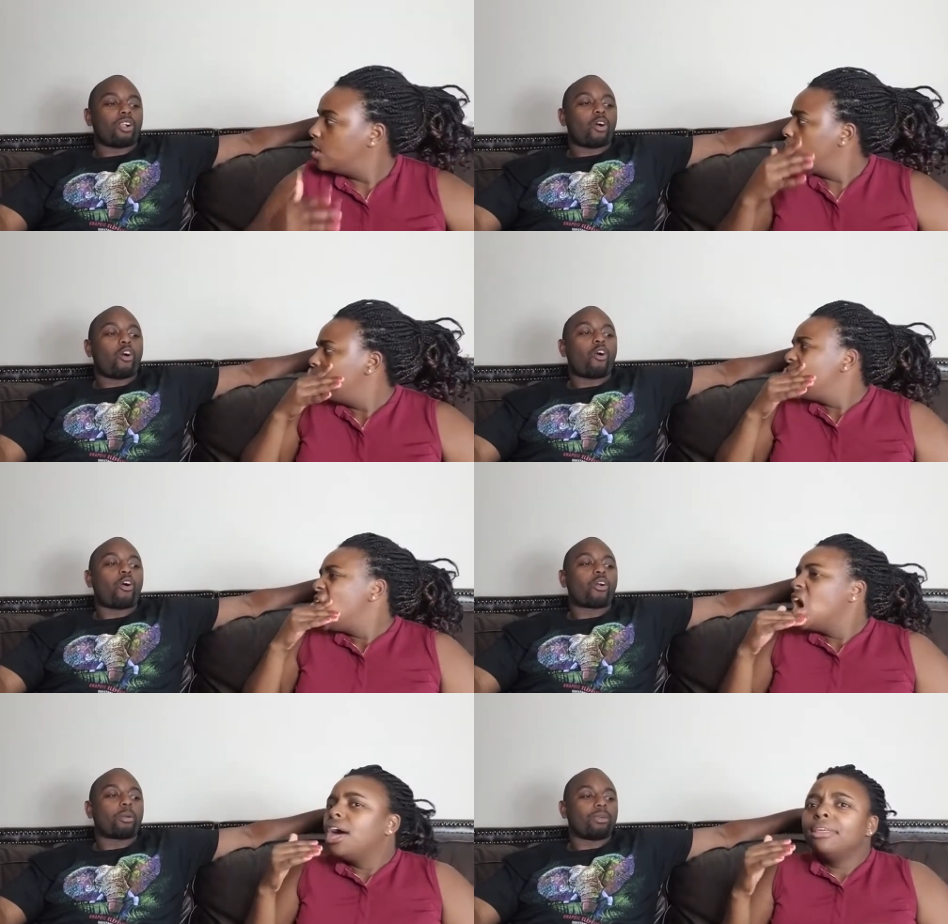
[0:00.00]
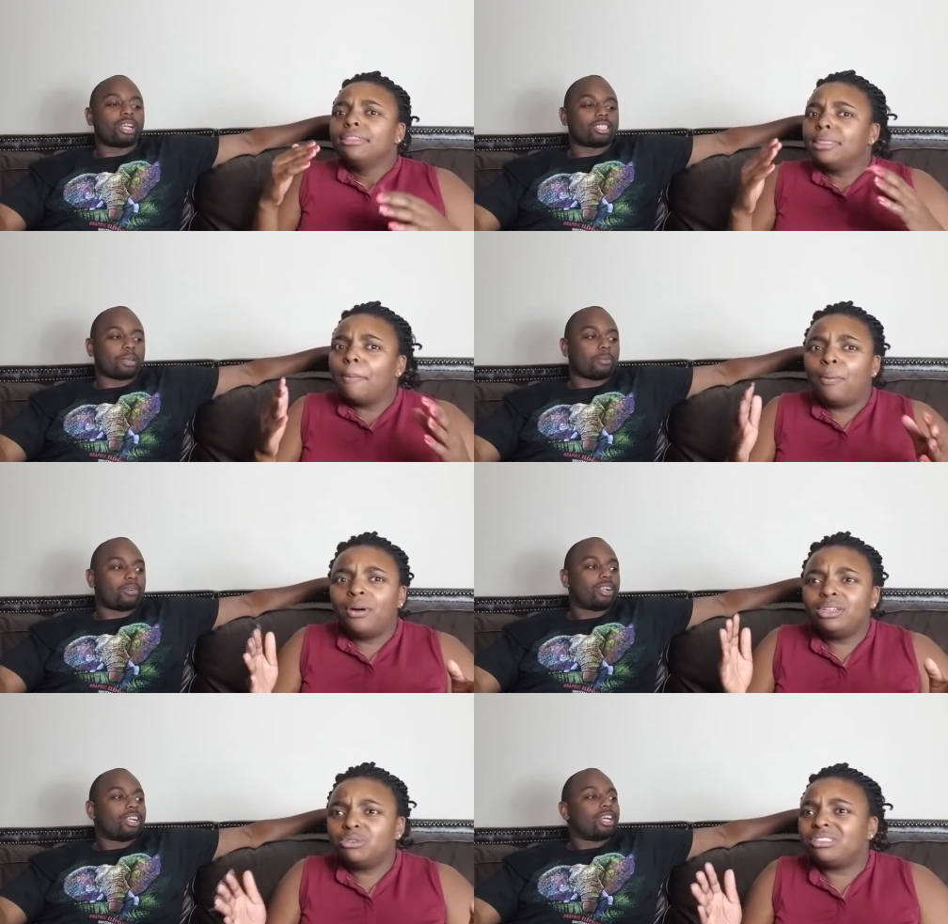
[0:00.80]
Speaker 1: Horrible example. The point
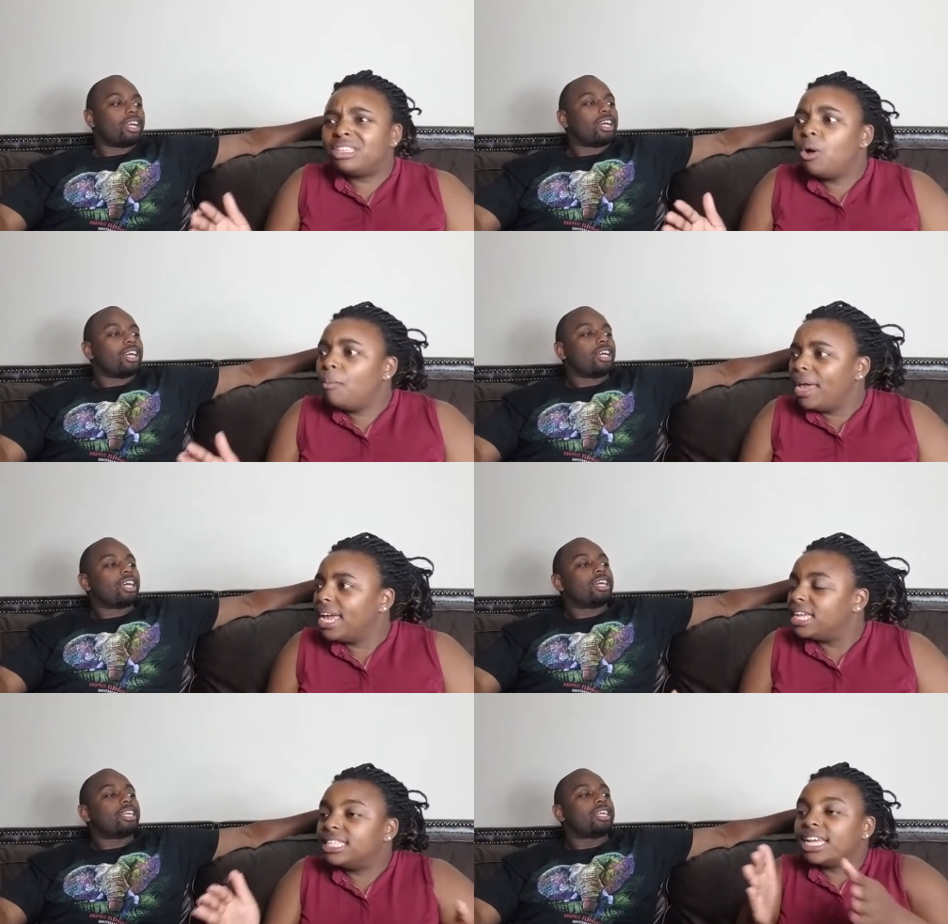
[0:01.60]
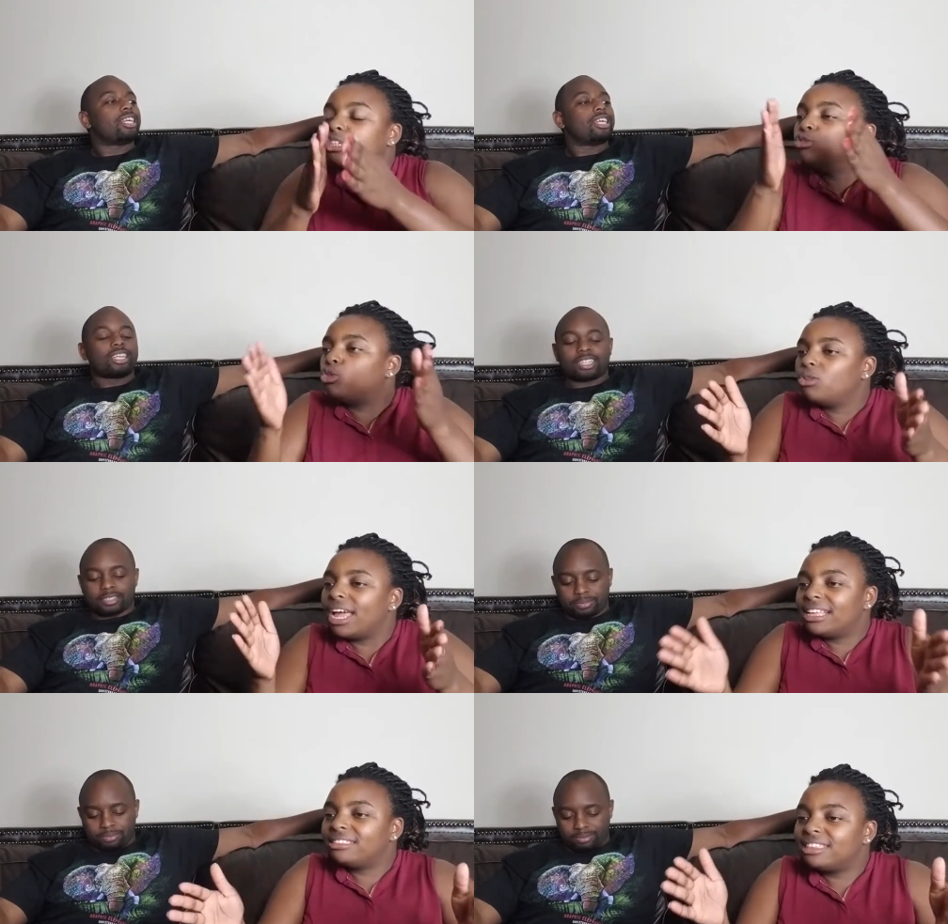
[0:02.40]
was still made that you don't
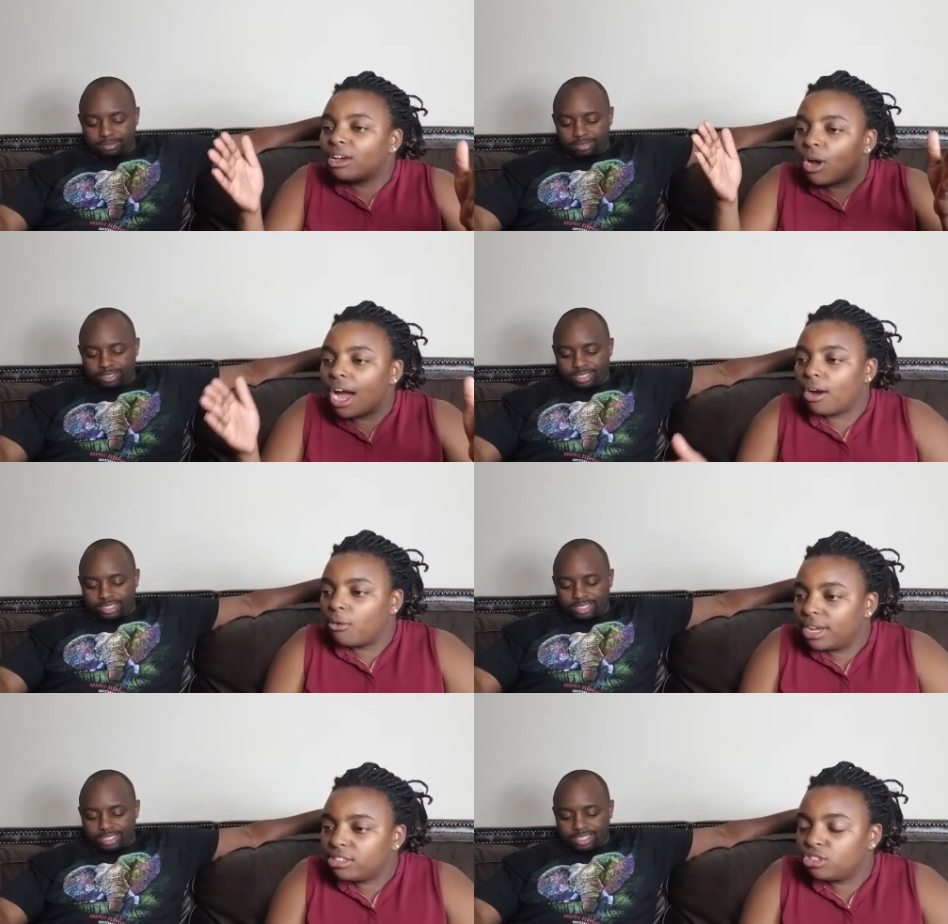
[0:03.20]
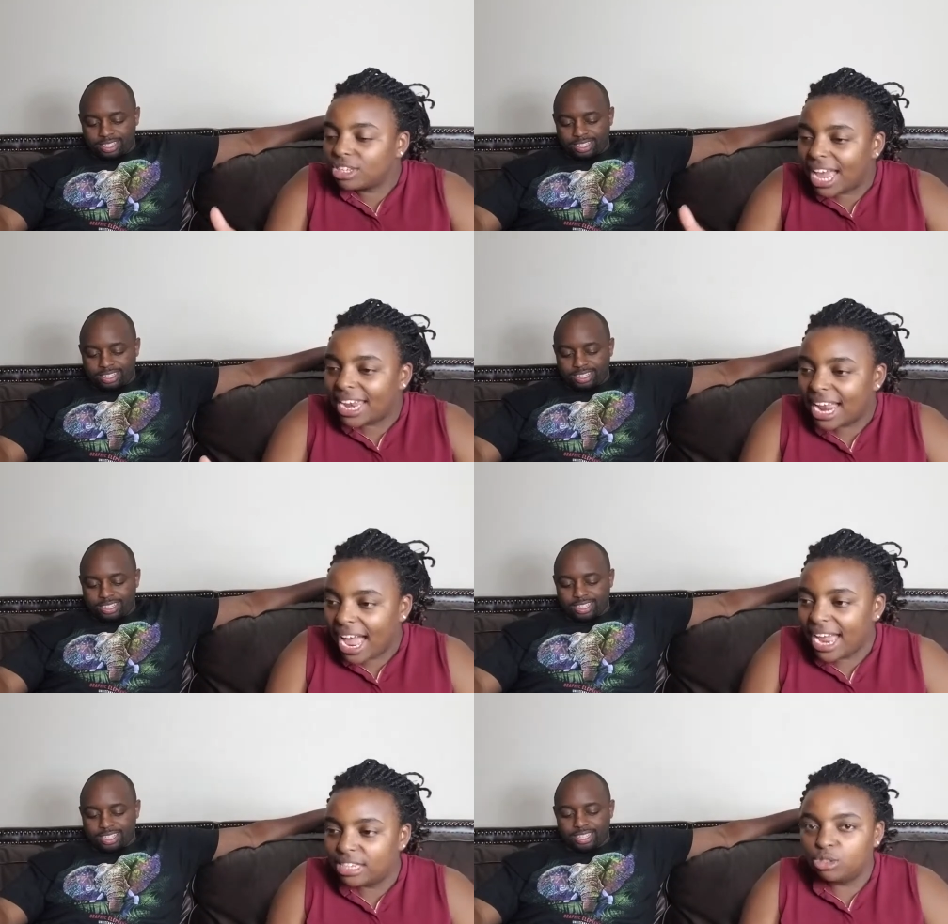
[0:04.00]
answer the question at
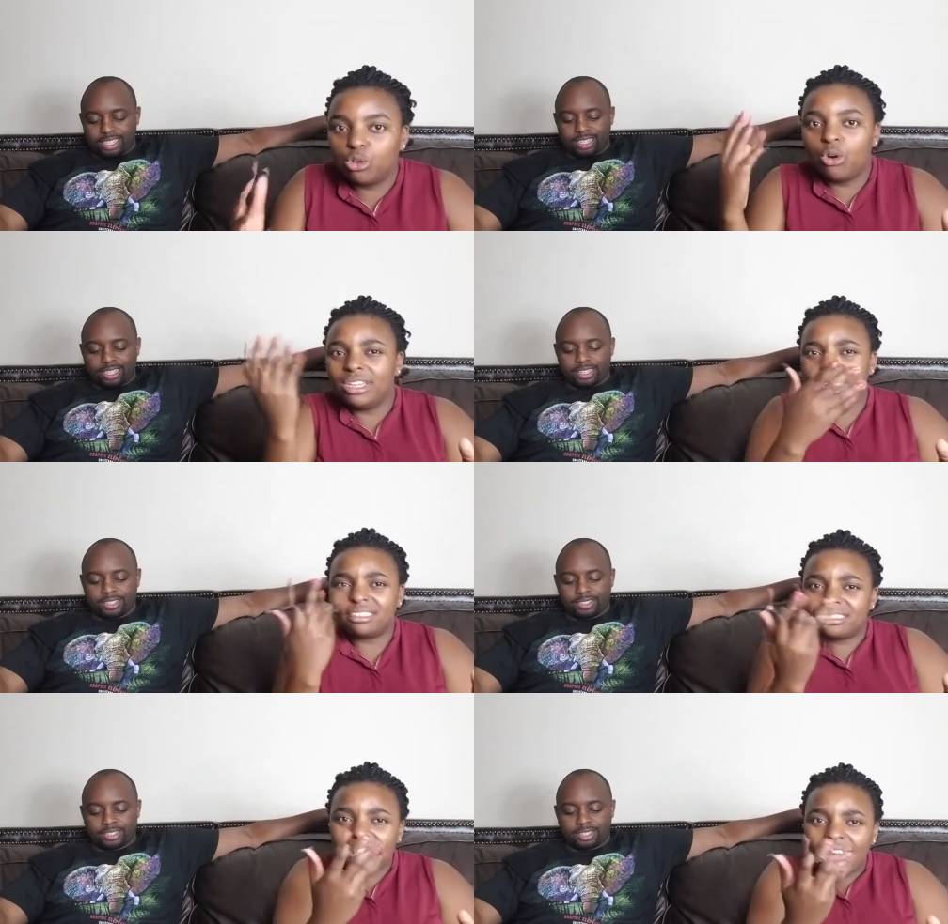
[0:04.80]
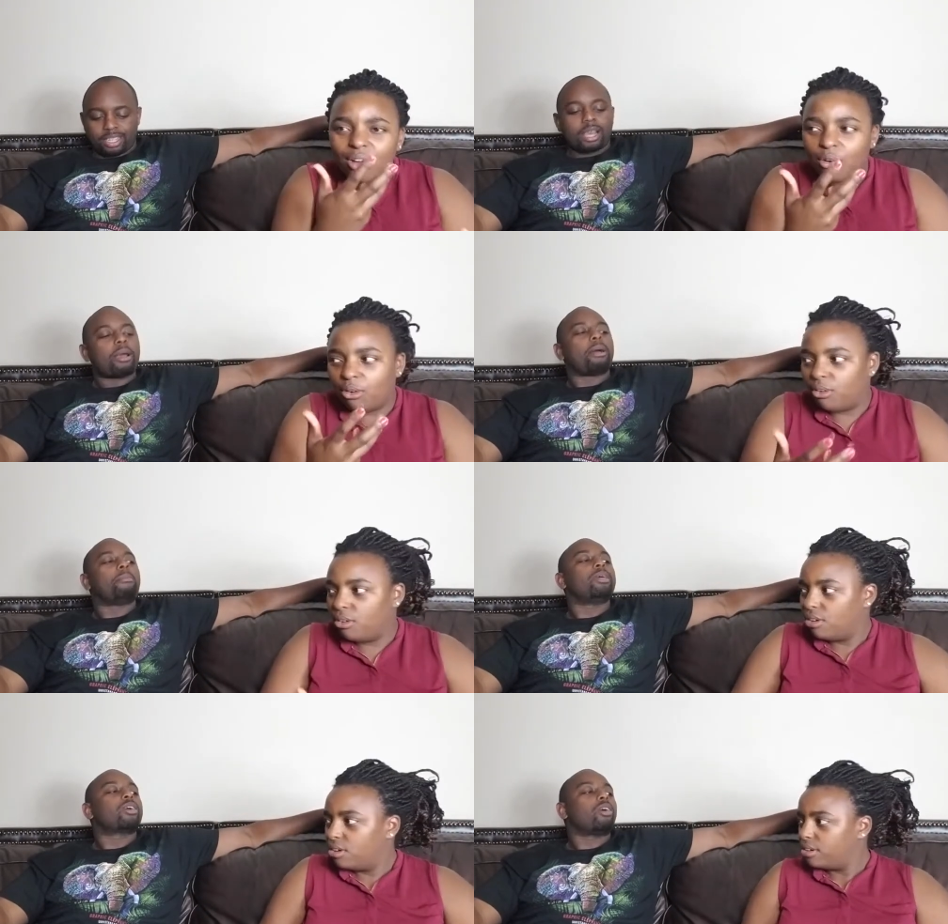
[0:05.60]
hand. You go in a circle.
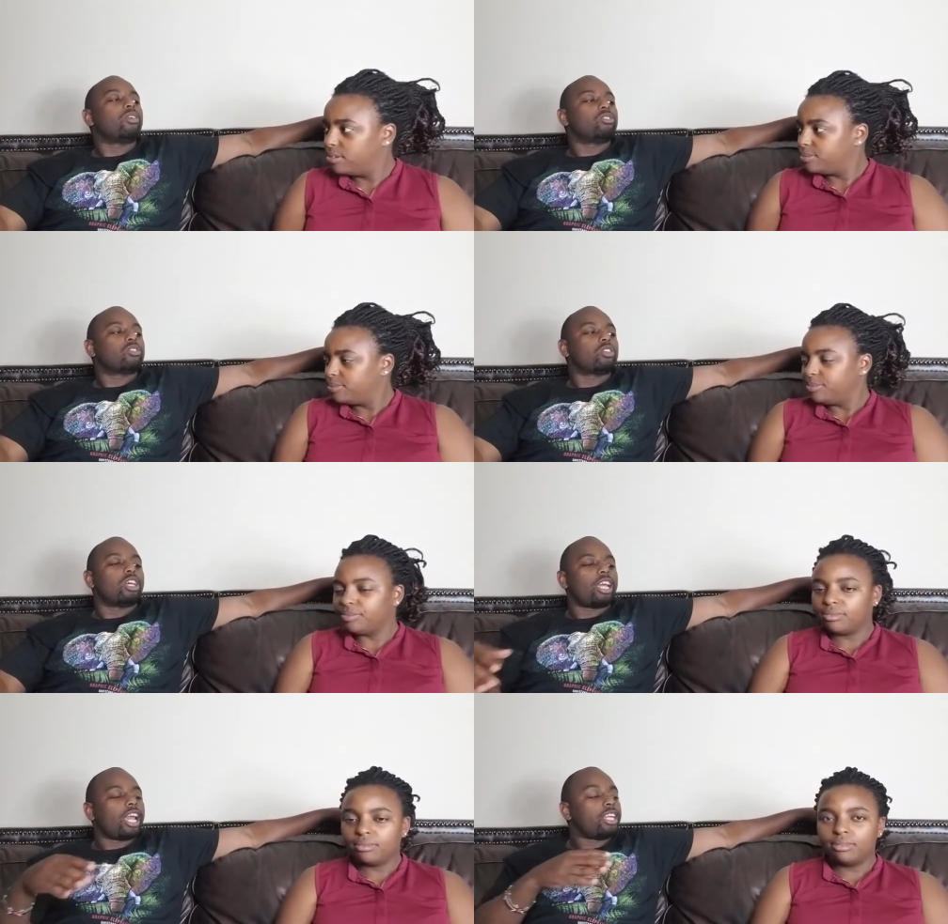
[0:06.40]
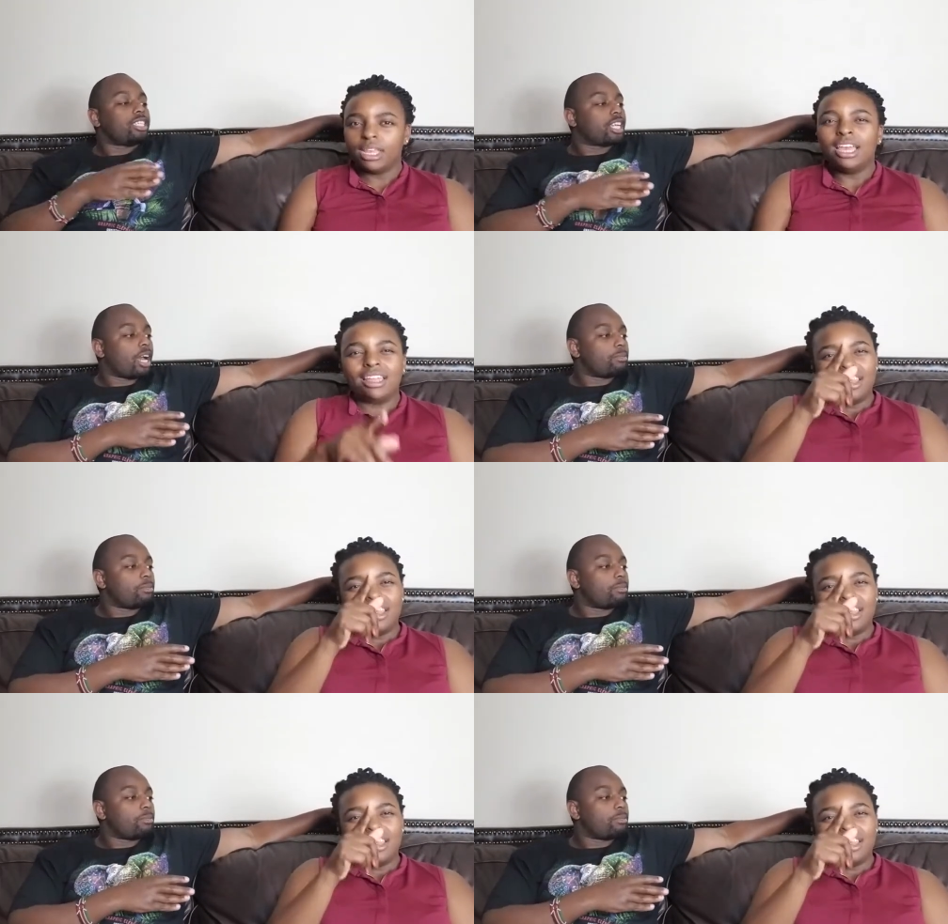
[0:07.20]
Because anytime.